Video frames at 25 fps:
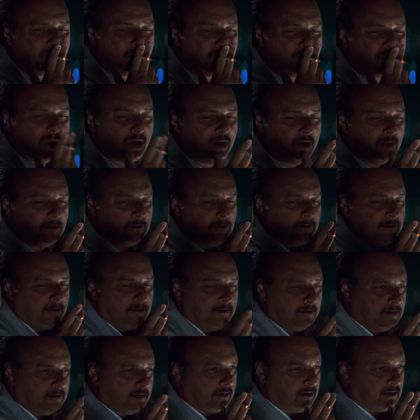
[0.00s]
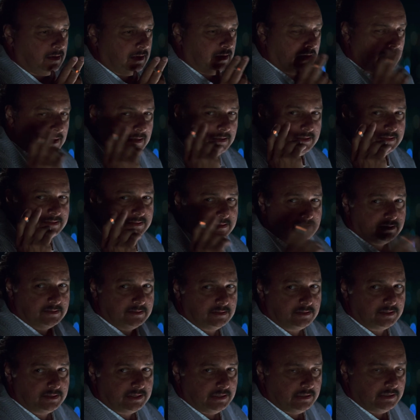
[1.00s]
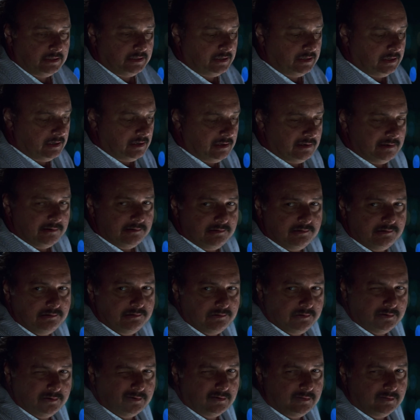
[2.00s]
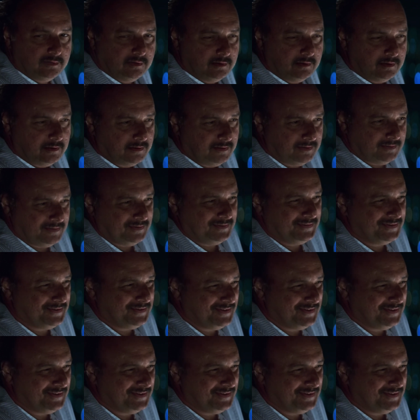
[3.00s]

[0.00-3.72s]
and as I said, Berlin itself is just like